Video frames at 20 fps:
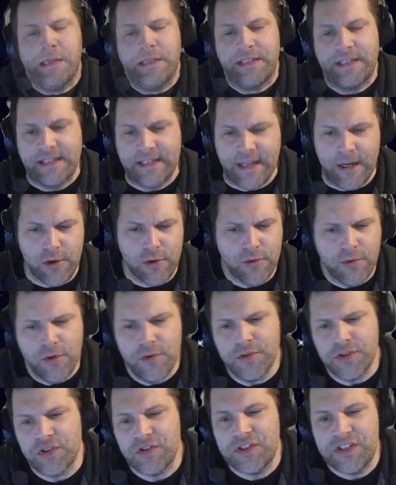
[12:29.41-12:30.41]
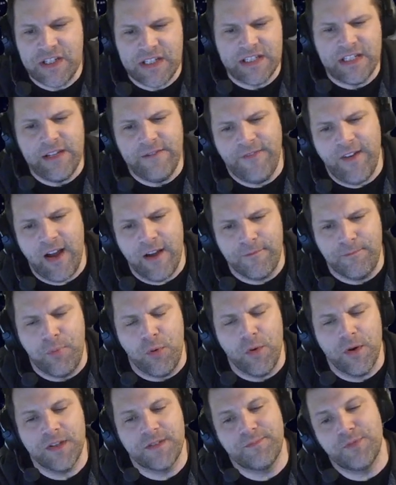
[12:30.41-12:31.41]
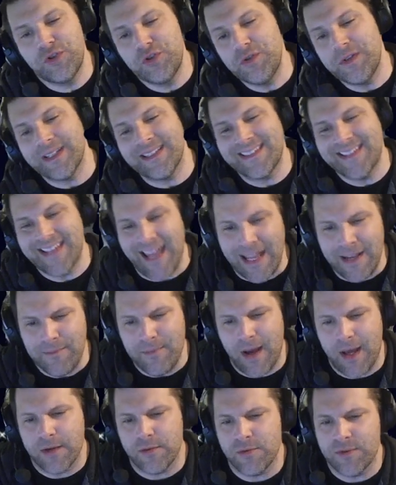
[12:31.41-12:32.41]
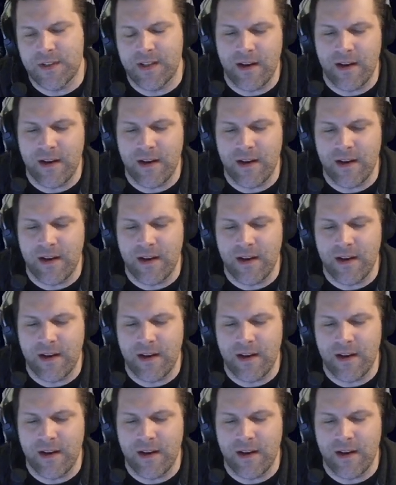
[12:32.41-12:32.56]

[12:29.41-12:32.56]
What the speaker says: Scarecrows are 65 points, but you get 10 models.